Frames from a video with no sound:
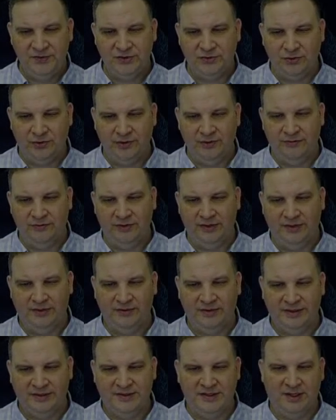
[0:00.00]
sort of, uh,
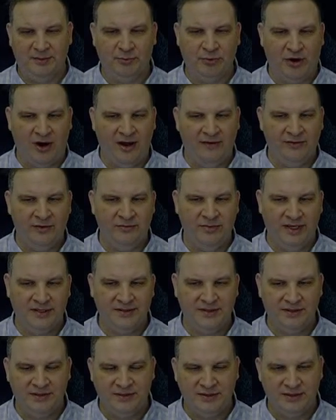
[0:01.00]
let's say, private
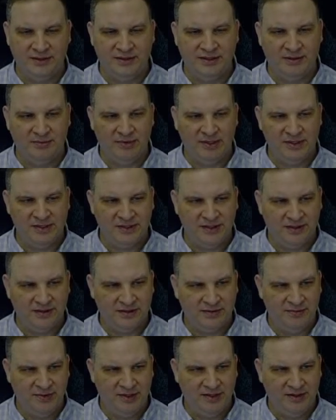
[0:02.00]
message that somebody sent
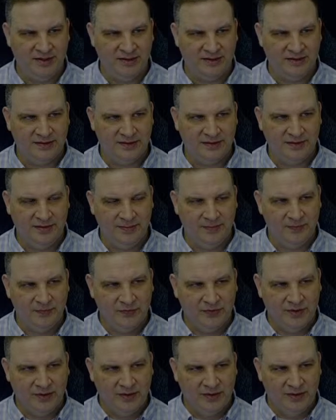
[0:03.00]
to me that uh,
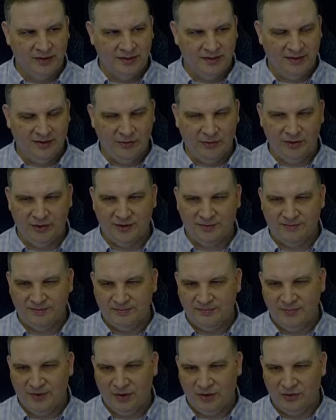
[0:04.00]
they really
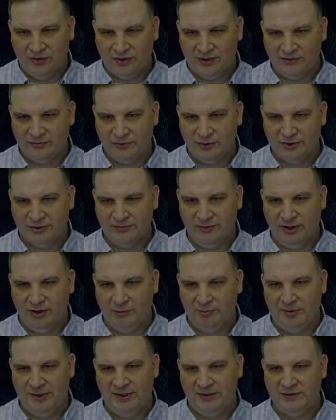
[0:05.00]
are looking for some
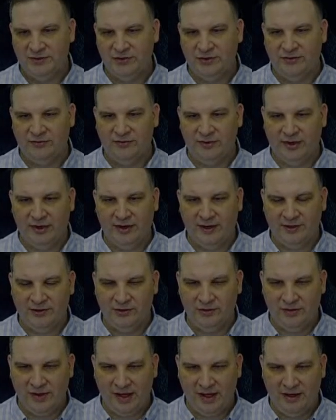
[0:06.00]
help on, so I figured I'd
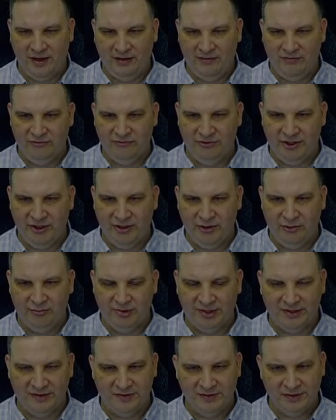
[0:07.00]
do that on video
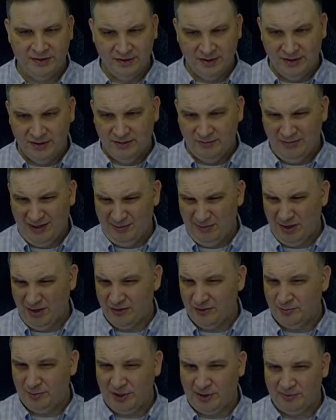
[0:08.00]
because maybe
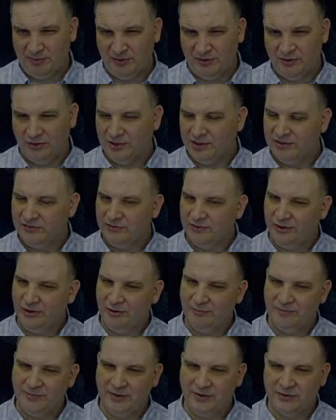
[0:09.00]
other people are looking for
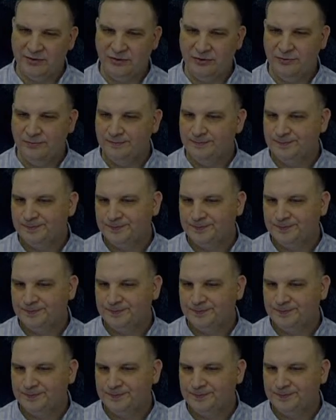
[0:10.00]
help there too.